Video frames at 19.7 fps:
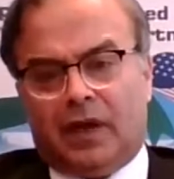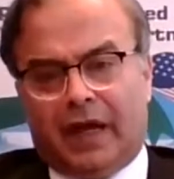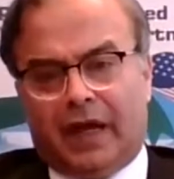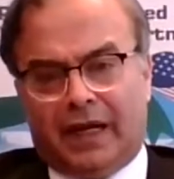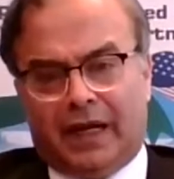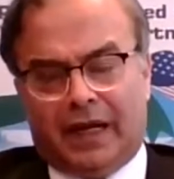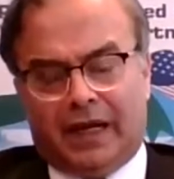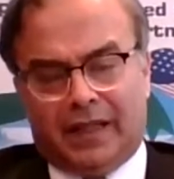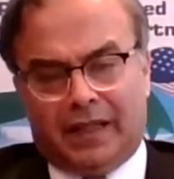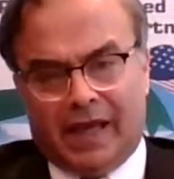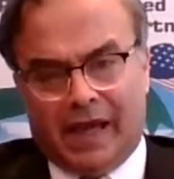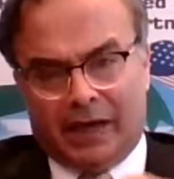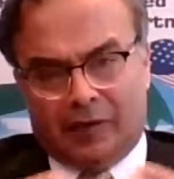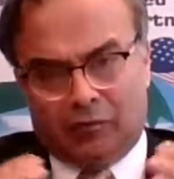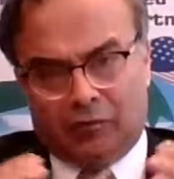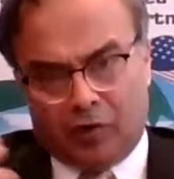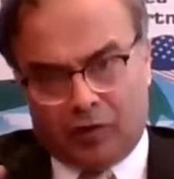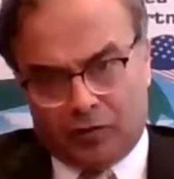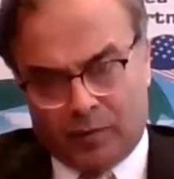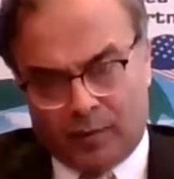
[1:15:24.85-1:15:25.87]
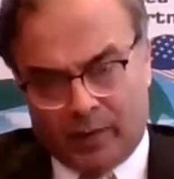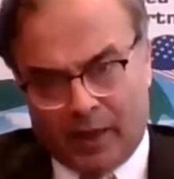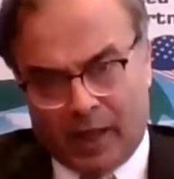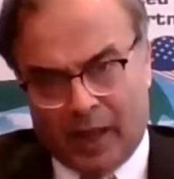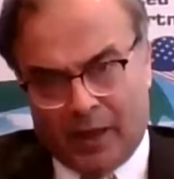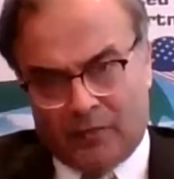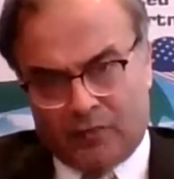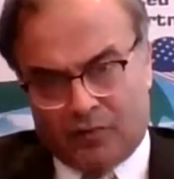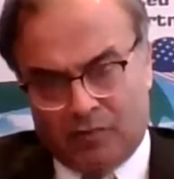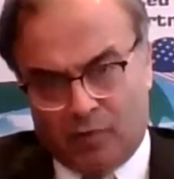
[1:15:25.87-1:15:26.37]
and that was
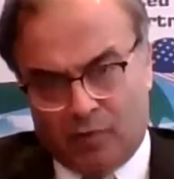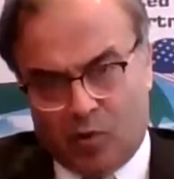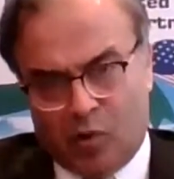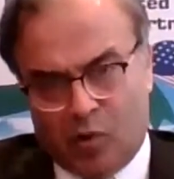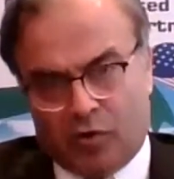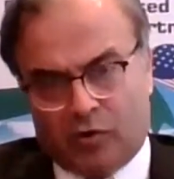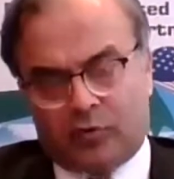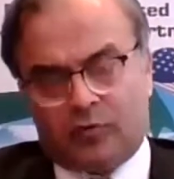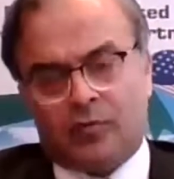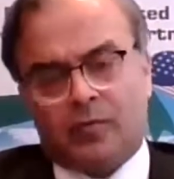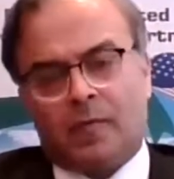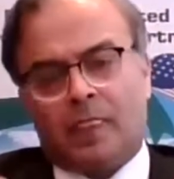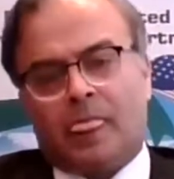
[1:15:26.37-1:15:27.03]
perhaps more